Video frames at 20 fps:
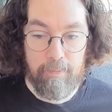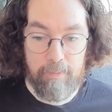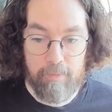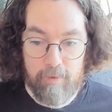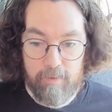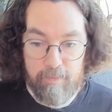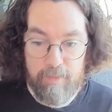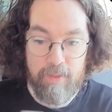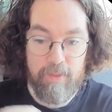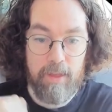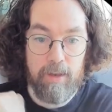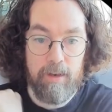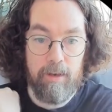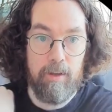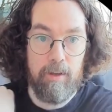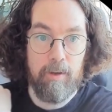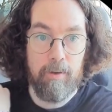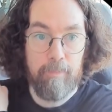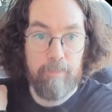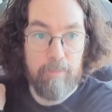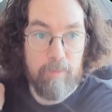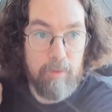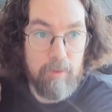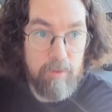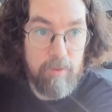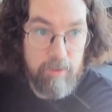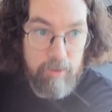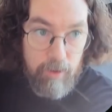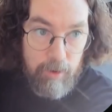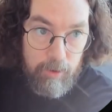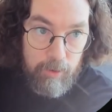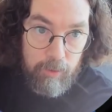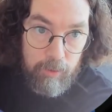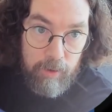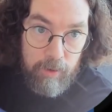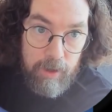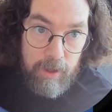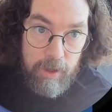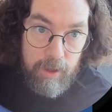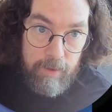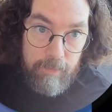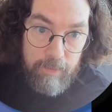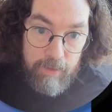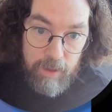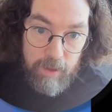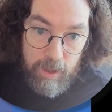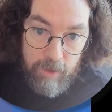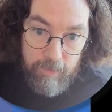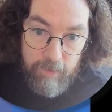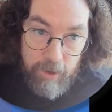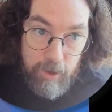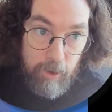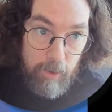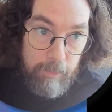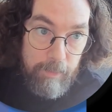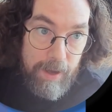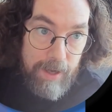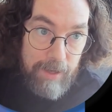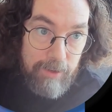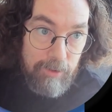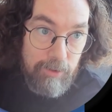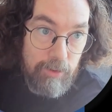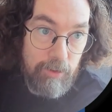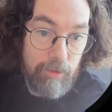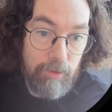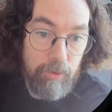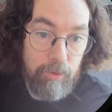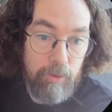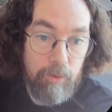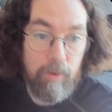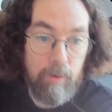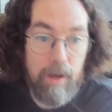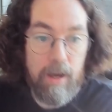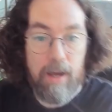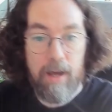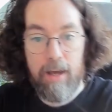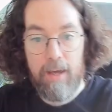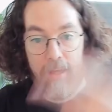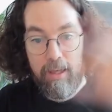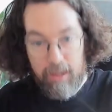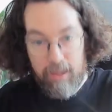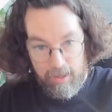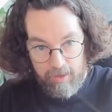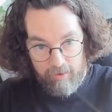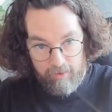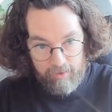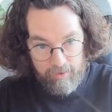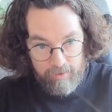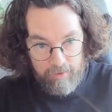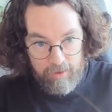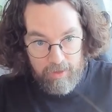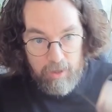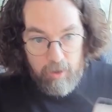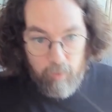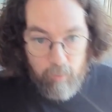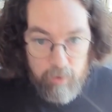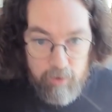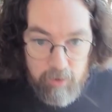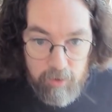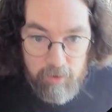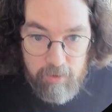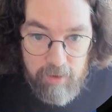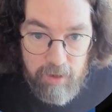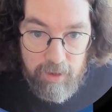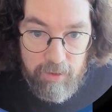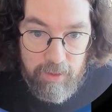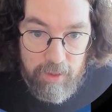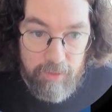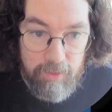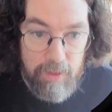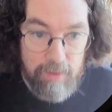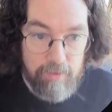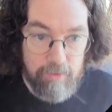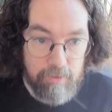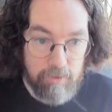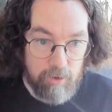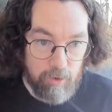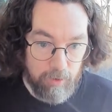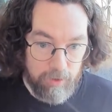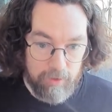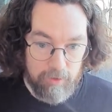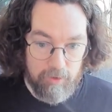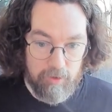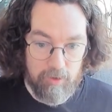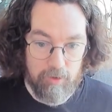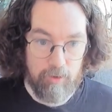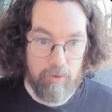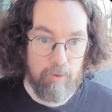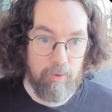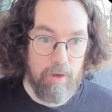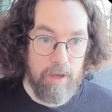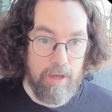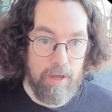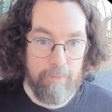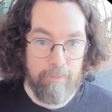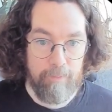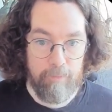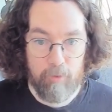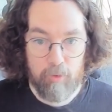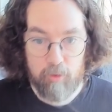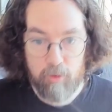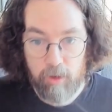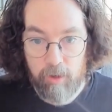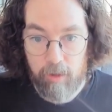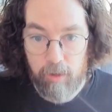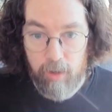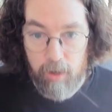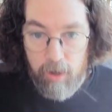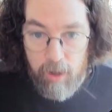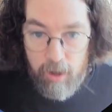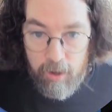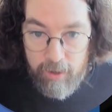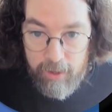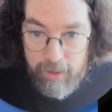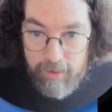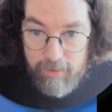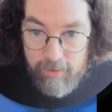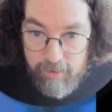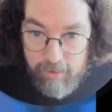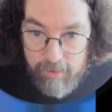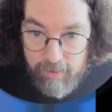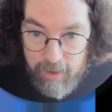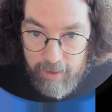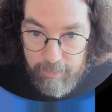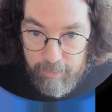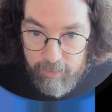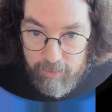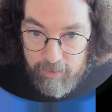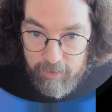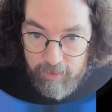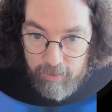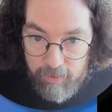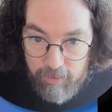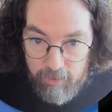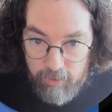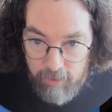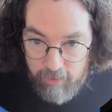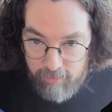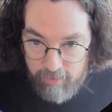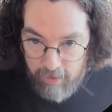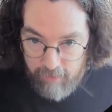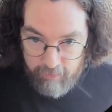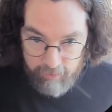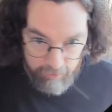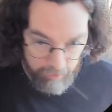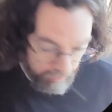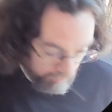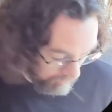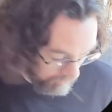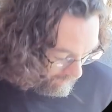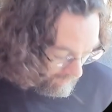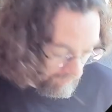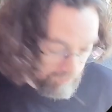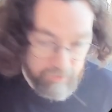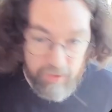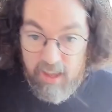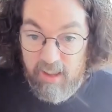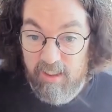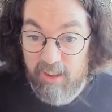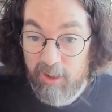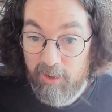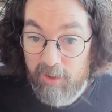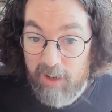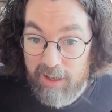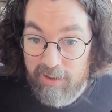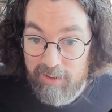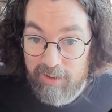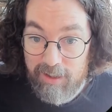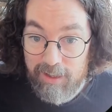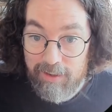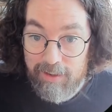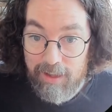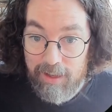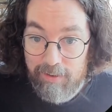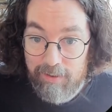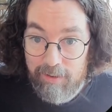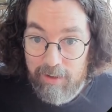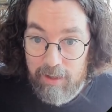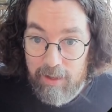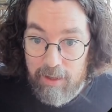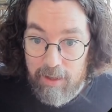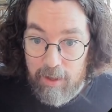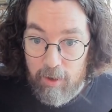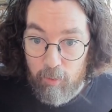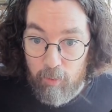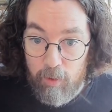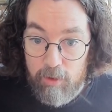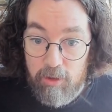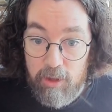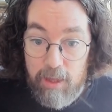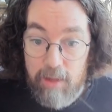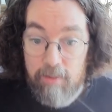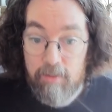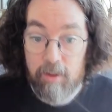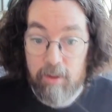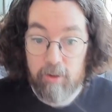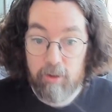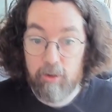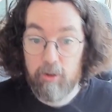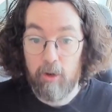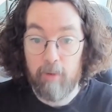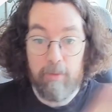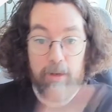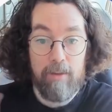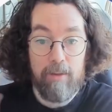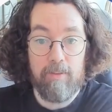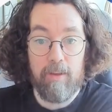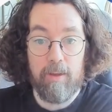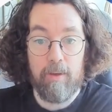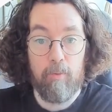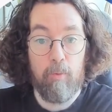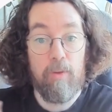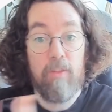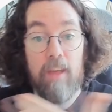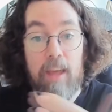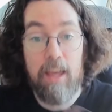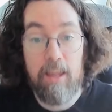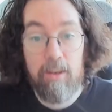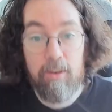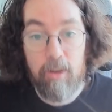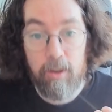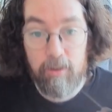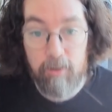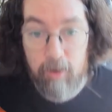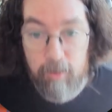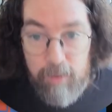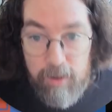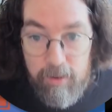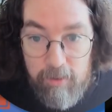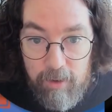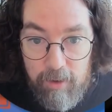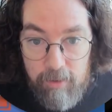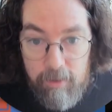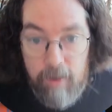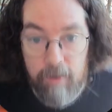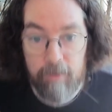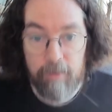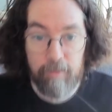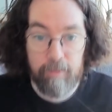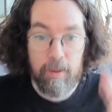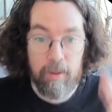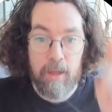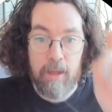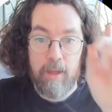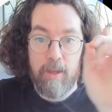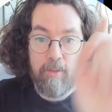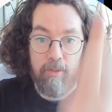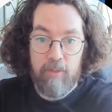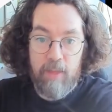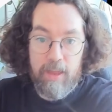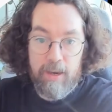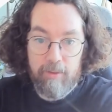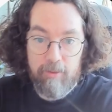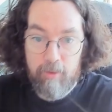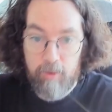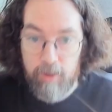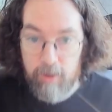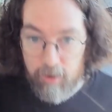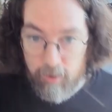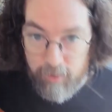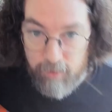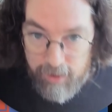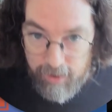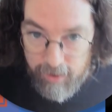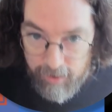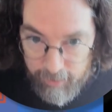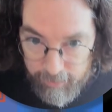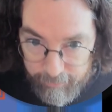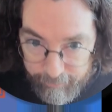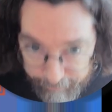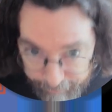spin that along. So if I go back to here, we should see that this is going to trundle along. It skipped the save to knowledge base things. I don't actually need that, which is deterministic within non-deterministic stuff. Then it's going to go here.